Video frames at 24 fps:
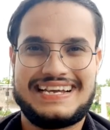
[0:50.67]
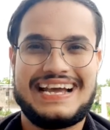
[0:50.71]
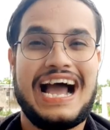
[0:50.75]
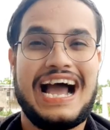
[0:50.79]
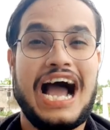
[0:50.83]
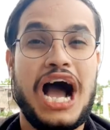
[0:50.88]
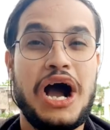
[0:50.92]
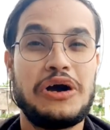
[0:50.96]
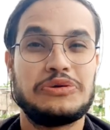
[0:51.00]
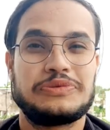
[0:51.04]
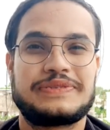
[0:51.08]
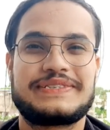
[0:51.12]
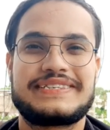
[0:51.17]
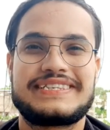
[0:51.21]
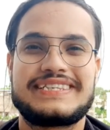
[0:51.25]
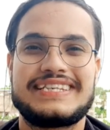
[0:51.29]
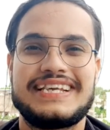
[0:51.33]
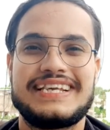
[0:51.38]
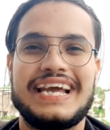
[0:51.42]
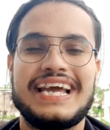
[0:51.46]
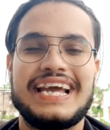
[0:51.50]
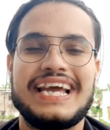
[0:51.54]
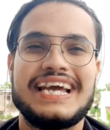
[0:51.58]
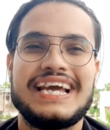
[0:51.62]
house.
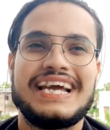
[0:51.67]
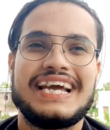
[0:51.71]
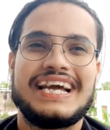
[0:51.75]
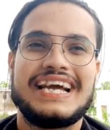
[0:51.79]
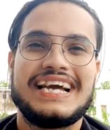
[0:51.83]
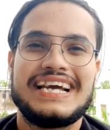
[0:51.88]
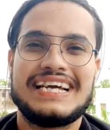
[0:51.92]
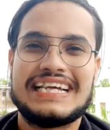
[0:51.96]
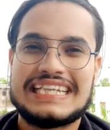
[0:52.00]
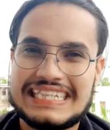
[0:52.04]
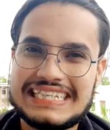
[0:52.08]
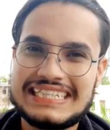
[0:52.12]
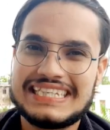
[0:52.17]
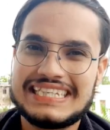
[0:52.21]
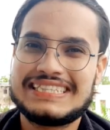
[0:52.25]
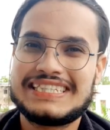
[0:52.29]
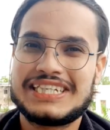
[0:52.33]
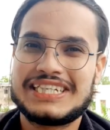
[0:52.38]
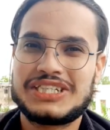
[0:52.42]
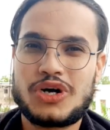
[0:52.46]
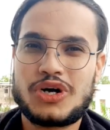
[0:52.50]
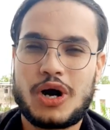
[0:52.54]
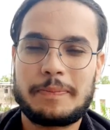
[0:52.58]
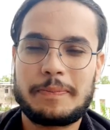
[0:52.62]
This is
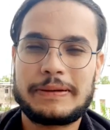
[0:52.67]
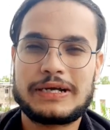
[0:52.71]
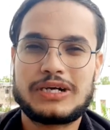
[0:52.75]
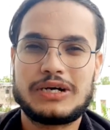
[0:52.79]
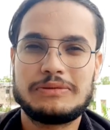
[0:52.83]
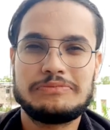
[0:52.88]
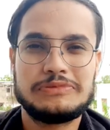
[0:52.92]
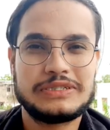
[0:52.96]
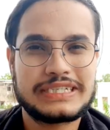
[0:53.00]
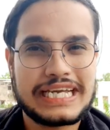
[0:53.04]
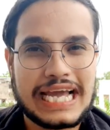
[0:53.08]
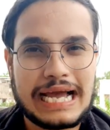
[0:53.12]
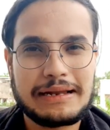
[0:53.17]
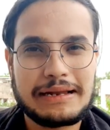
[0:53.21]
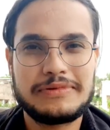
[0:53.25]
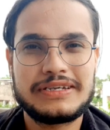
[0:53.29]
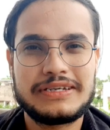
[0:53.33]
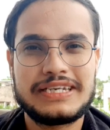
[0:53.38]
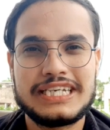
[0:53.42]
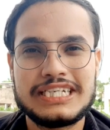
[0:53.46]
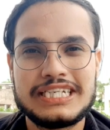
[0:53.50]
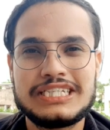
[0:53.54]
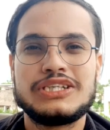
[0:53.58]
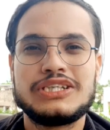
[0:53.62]
the topic of
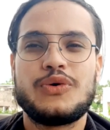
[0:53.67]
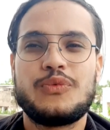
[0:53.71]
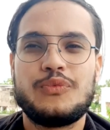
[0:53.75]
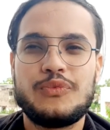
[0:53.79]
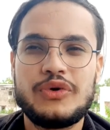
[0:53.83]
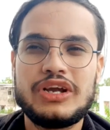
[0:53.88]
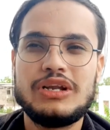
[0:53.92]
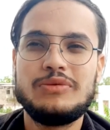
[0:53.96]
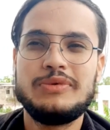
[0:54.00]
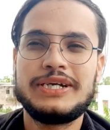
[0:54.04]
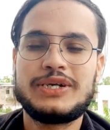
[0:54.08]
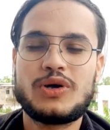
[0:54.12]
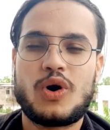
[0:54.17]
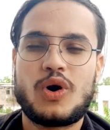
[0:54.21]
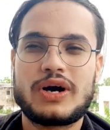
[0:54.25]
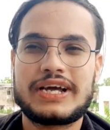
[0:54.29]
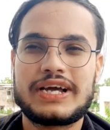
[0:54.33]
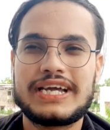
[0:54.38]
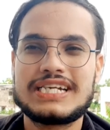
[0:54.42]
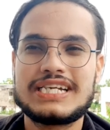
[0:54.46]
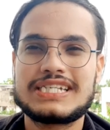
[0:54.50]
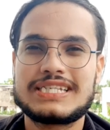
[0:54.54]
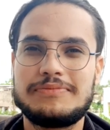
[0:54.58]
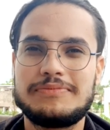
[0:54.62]
vocabularies. We'll be
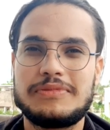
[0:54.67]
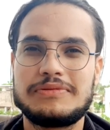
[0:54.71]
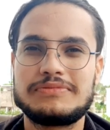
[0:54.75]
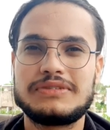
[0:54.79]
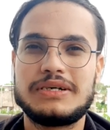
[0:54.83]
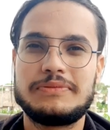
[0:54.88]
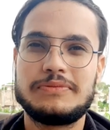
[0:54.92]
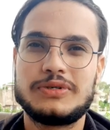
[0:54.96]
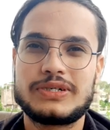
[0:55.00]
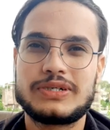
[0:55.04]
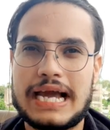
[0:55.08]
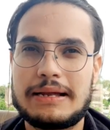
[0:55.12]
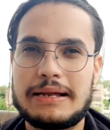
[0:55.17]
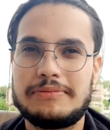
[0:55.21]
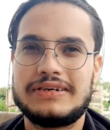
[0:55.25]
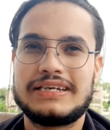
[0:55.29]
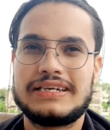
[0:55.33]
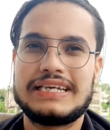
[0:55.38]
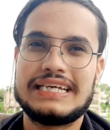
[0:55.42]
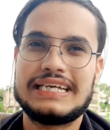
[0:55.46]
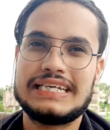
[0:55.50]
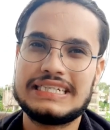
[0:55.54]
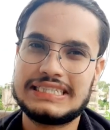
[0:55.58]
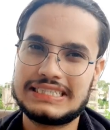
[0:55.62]
talking some of the
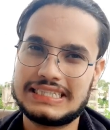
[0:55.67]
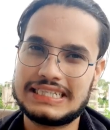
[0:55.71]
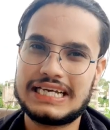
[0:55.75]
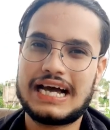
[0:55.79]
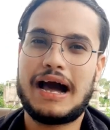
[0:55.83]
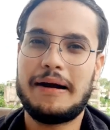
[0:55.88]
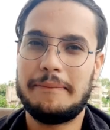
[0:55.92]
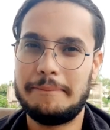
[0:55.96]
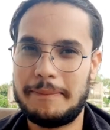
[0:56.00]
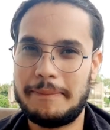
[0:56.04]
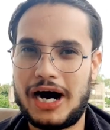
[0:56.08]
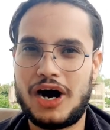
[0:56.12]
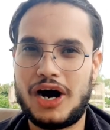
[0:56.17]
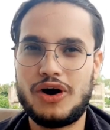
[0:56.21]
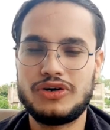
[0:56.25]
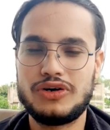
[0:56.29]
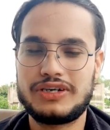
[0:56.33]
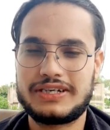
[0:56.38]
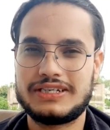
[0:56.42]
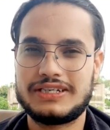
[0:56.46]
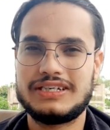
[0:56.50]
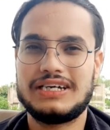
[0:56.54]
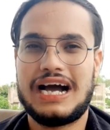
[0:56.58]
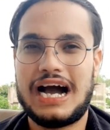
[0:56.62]
vocabularies
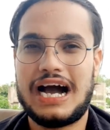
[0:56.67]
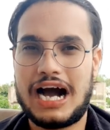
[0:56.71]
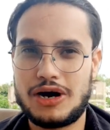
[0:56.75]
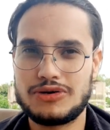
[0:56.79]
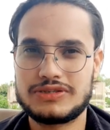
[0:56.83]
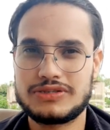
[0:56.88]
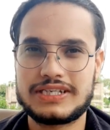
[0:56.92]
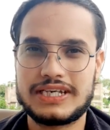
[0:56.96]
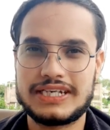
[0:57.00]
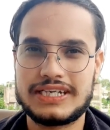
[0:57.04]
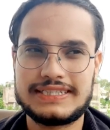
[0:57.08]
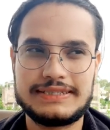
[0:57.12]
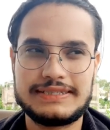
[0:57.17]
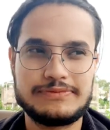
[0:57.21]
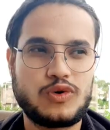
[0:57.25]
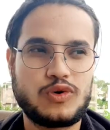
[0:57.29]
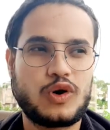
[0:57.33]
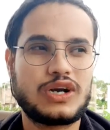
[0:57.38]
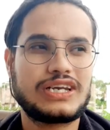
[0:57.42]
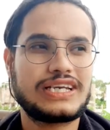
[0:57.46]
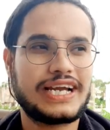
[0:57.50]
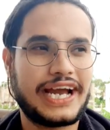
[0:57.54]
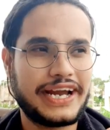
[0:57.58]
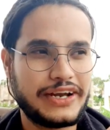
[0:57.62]
about houses,
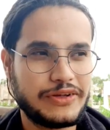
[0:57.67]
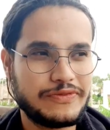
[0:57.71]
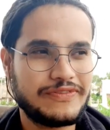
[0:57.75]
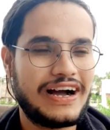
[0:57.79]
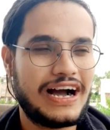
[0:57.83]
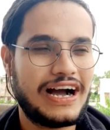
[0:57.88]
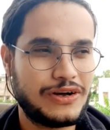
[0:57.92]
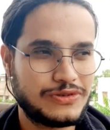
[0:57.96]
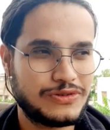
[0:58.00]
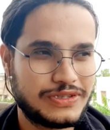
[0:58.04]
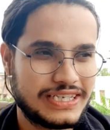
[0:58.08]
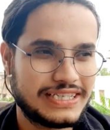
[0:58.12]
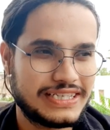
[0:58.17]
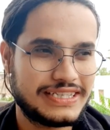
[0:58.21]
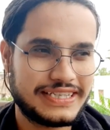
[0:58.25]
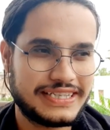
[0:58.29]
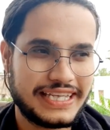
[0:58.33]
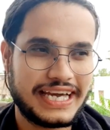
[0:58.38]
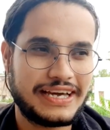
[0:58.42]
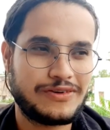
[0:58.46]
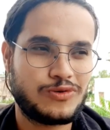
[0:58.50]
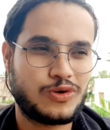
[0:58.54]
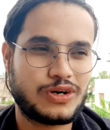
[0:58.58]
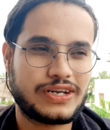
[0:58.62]
what kind of houses
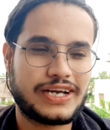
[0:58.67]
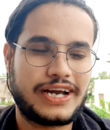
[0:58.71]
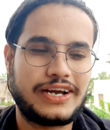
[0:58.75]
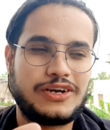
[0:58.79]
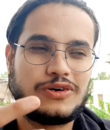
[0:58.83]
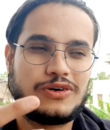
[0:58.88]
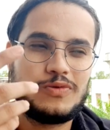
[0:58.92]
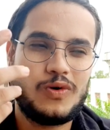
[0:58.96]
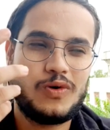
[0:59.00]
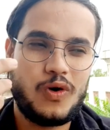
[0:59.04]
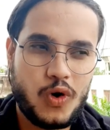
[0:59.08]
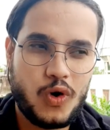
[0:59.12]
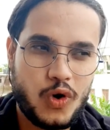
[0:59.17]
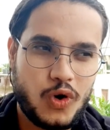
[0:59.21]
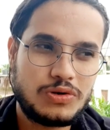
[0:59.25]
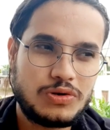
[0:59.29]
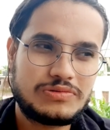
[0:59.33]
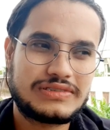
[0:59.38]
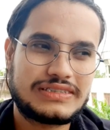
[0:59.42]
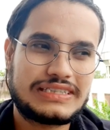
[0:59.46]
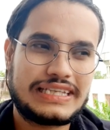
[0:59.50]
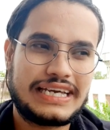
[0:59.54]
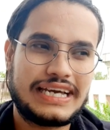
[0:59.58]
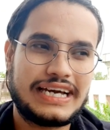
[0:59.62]
there, what kind of
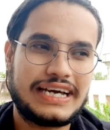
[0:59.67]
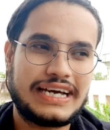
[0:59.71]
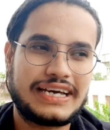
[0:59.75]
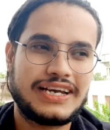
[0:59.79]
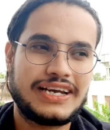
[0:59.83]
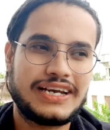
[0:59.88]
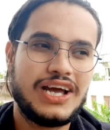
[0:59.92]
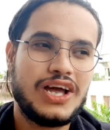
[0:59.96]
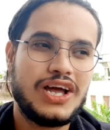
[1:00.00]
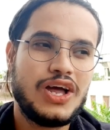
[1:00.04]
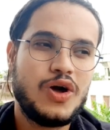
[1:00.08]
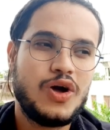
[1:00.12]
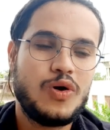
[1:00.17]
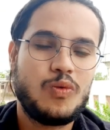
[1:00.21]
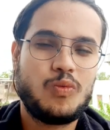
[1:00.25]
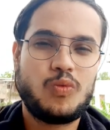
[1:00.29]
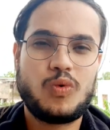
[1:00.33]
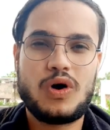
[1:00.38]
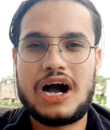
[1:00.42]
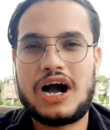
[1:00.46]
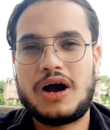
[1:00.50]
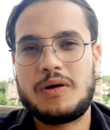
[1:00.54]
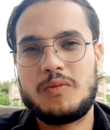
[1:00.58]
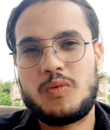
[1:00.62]
homes there,
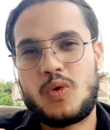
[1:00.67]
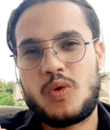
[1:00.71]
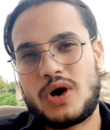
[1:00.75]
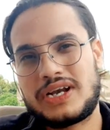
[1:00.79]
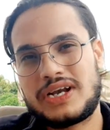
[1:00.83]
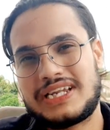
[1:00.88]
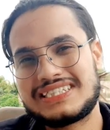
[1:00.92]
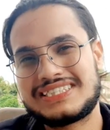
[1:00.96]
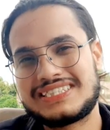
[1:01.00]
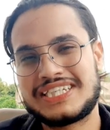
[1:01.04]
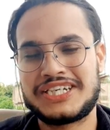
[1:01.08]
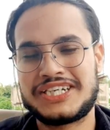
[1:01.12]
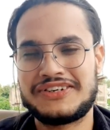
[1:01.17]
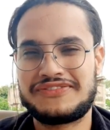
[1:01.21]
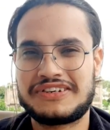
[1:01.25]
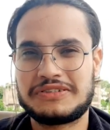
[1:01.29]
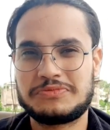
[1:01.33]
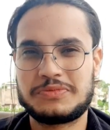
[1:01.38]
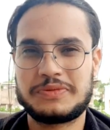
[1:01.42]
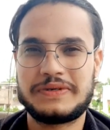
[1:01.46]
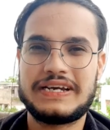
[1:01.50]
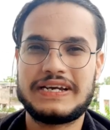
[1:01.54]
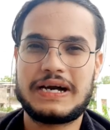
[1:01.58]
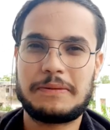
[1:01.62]
what is the
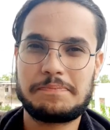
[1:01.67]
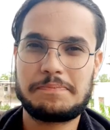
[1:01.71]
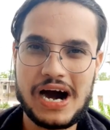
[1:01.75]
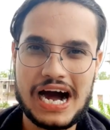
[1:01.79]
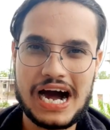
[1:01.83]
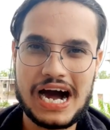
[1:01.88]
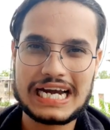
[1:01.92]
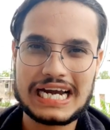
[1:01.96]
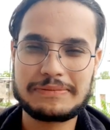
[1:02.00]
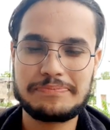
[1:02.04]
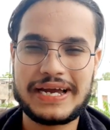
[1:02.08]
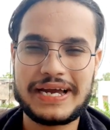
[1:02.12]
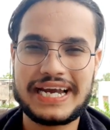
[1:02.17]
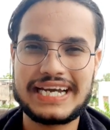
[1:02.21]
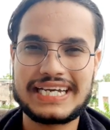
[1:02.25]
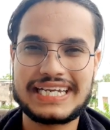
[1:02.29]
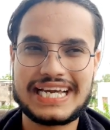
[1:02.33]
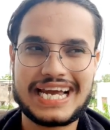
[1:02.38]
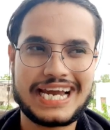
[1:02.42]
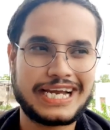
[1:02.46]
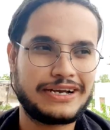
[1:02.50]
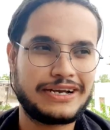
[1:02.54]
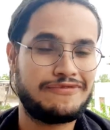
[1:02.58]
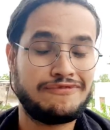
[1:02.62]
difference between apartment
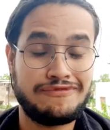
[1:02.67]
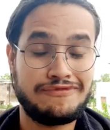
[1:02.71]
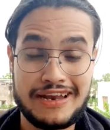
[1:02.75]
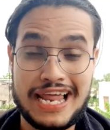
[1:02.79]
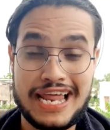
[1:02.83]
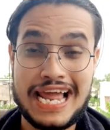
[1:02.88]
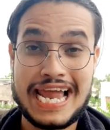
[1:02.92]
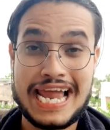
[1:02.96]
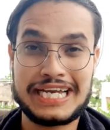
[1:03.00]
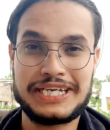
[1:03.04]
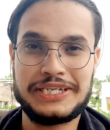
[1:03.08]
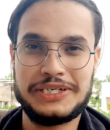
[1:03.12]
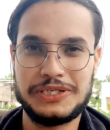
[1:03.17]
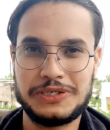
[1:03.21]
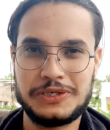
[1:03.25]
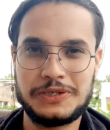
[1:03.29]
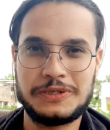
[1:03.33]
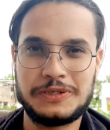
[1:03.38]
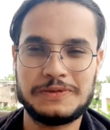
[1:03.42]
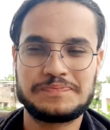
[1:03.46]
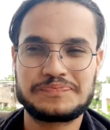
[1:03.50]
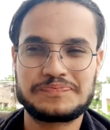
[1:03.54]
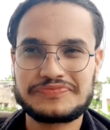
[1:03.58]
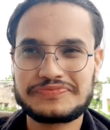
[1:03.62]
and flat, you
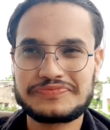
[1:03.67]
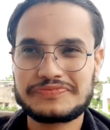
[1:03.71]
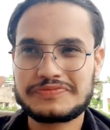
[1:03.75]
know.